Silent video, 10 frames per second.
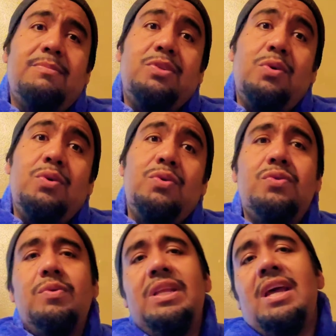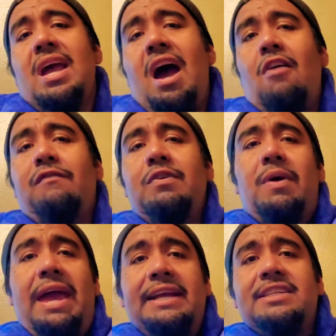so used to it, I'll feel
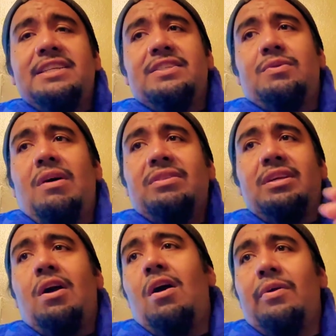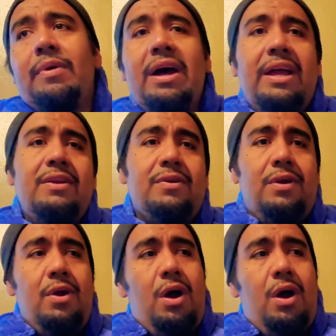anxious throughout the car ride or